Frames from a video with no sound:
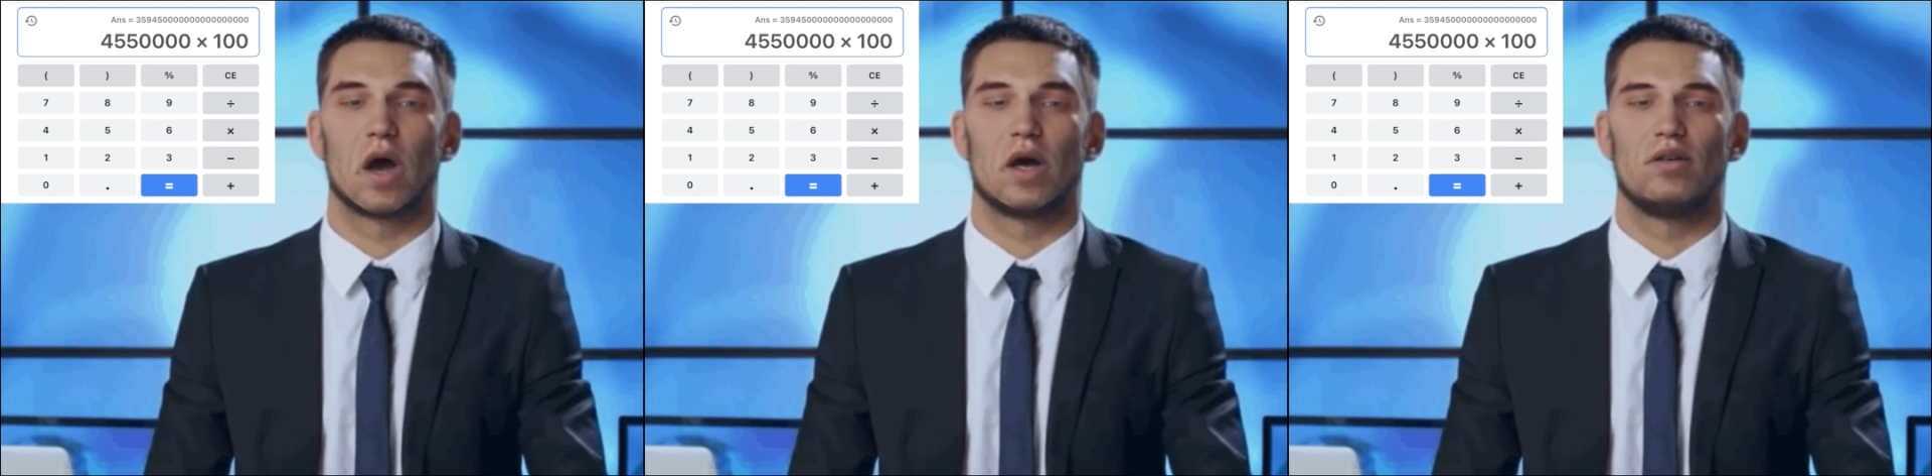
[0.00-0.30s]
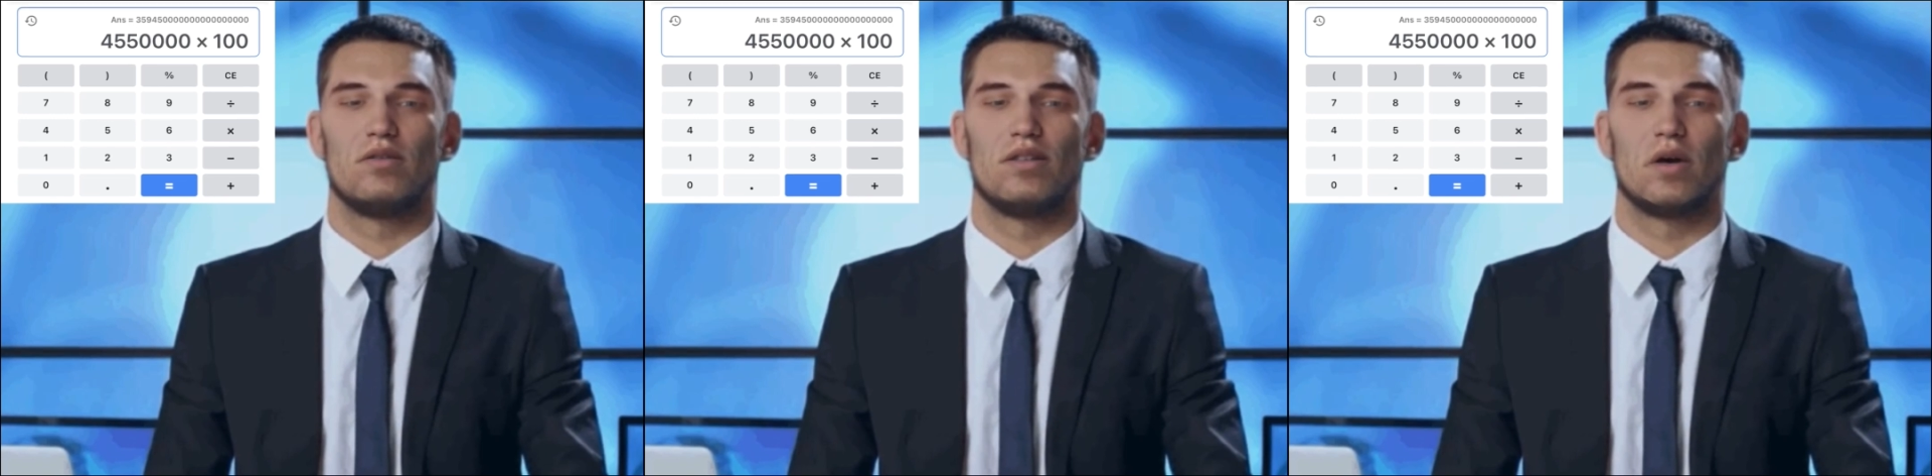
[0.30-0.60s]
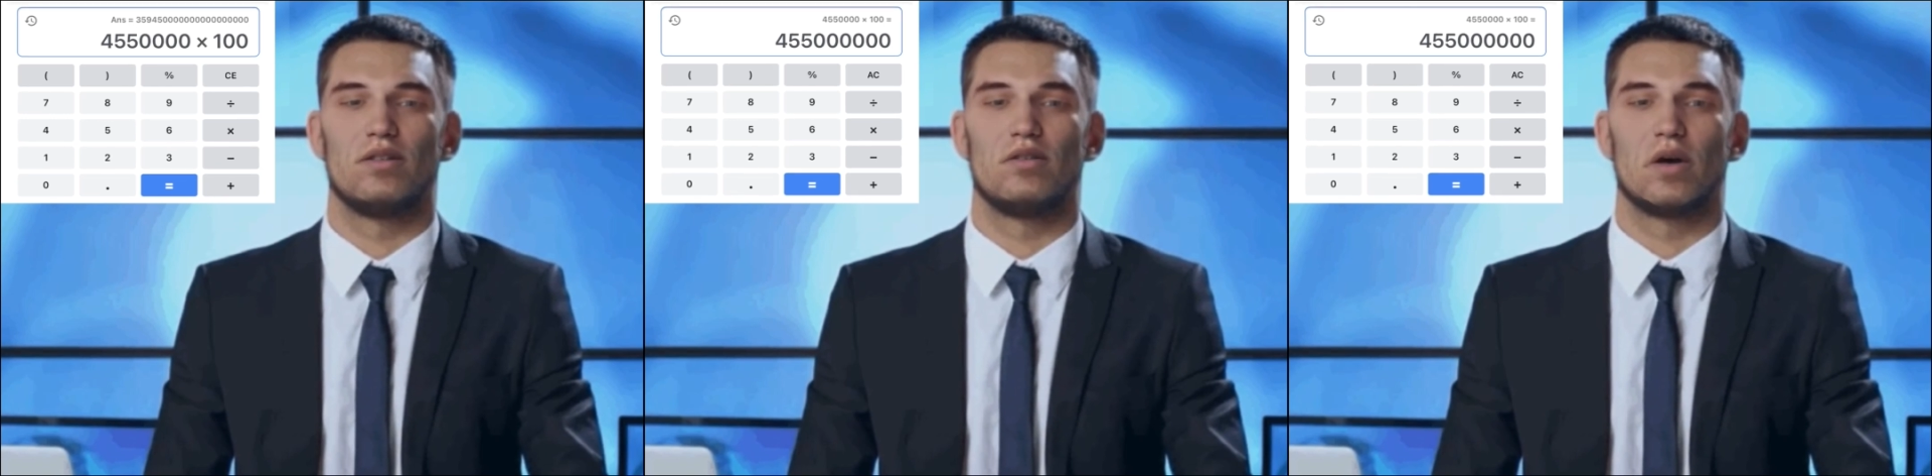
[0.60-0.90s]
and you
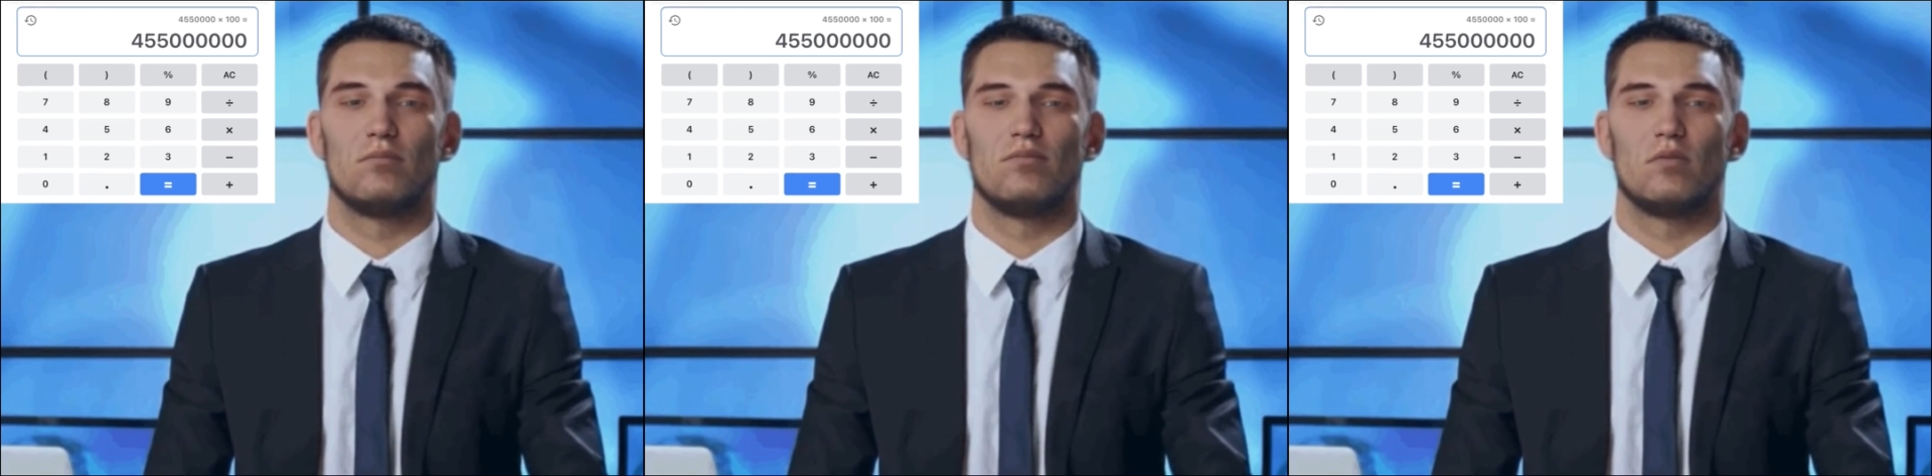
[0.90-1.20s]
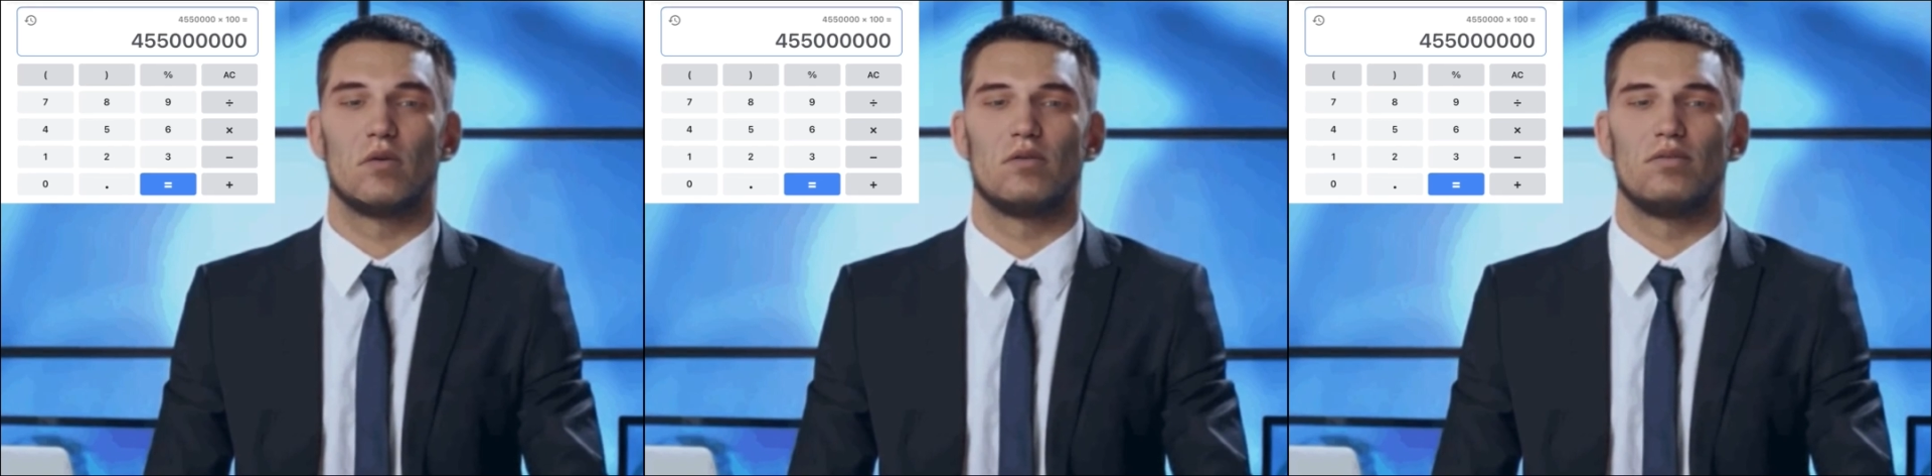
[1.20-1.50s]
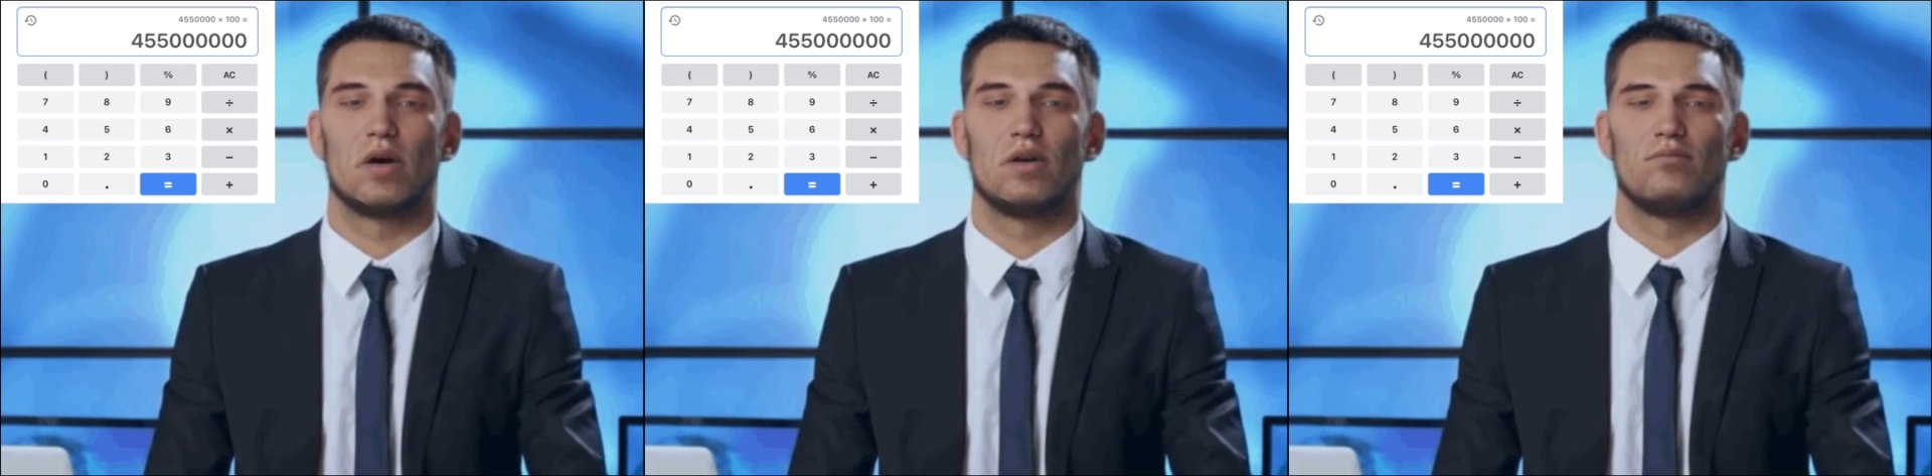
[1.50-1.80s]
get
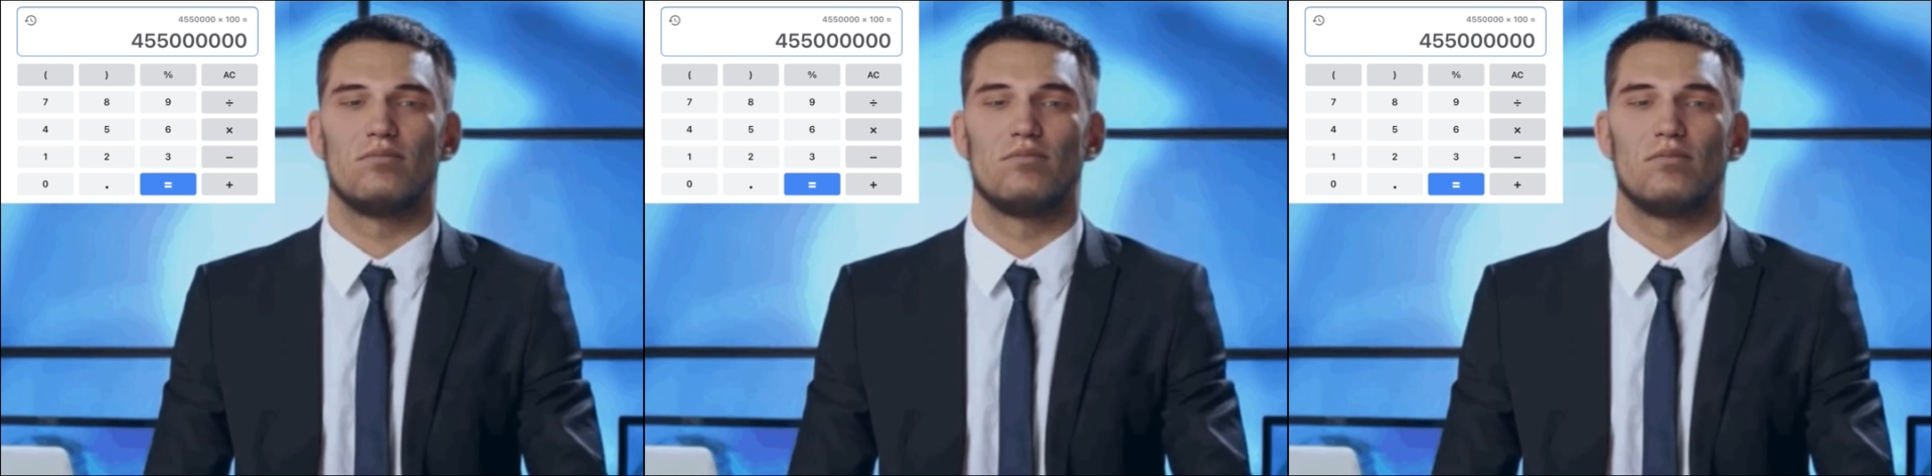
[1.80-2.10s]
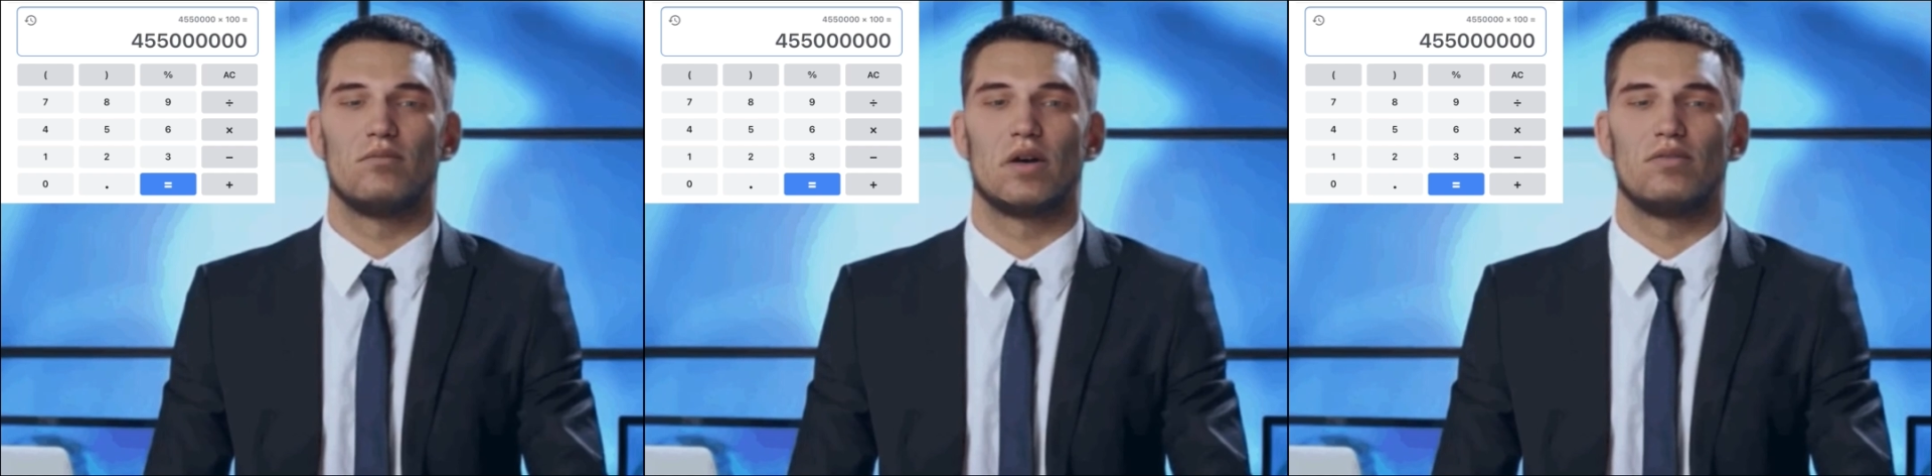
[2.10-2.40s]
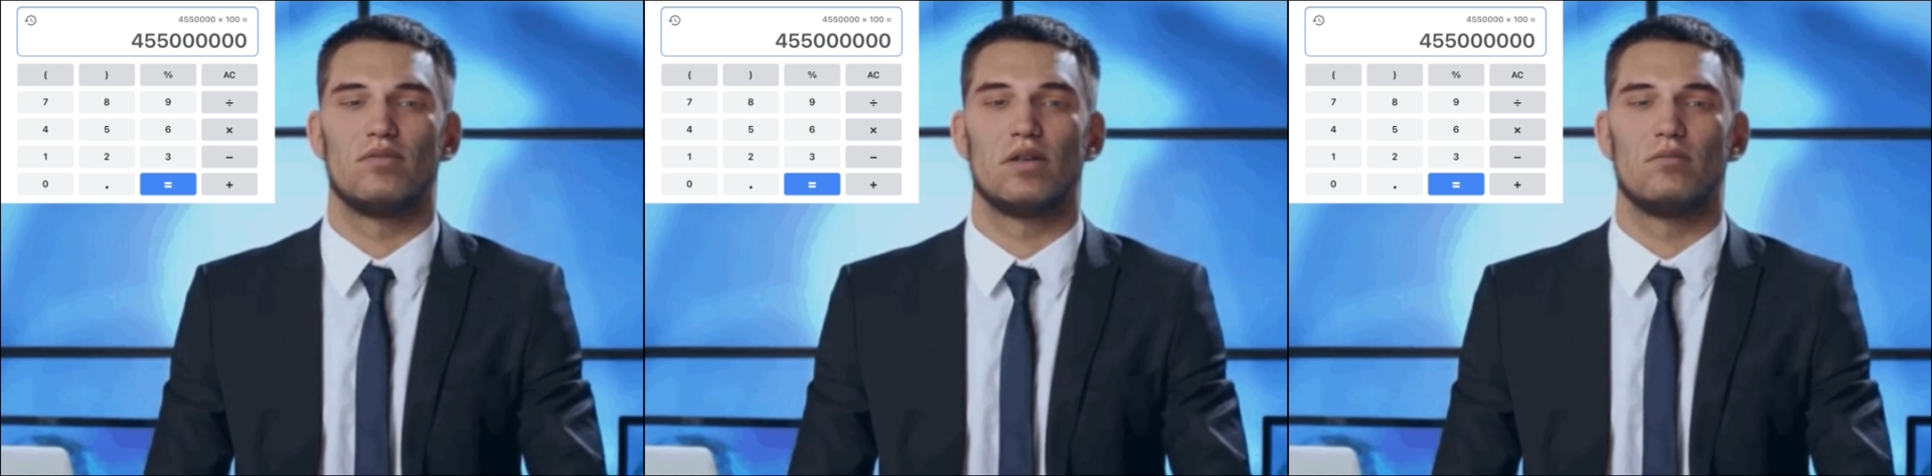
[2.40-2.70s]

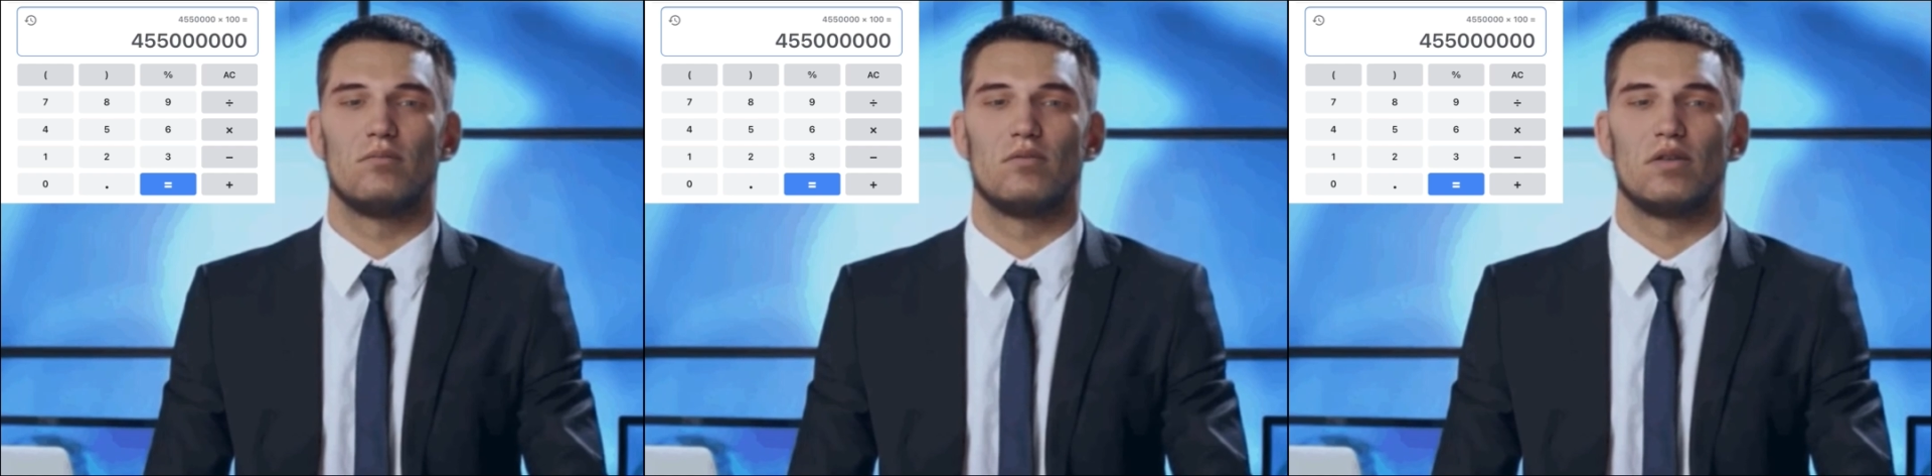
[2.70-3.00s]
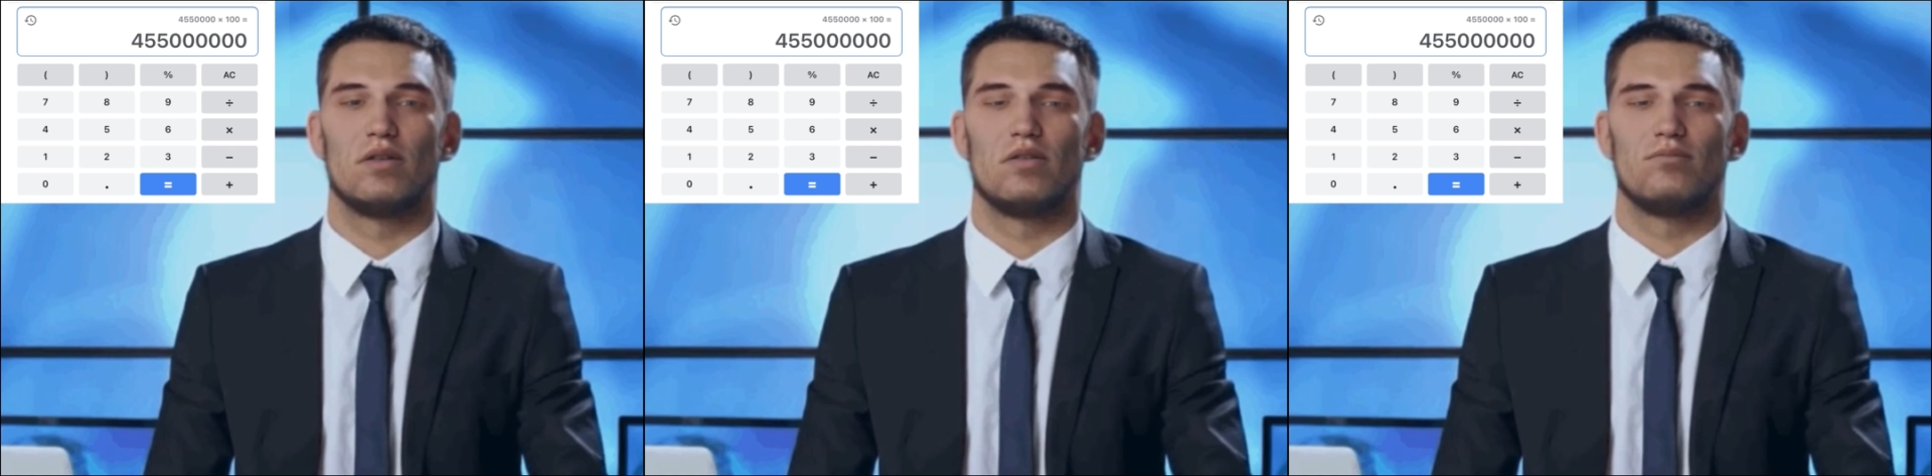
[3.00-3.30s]
455 million.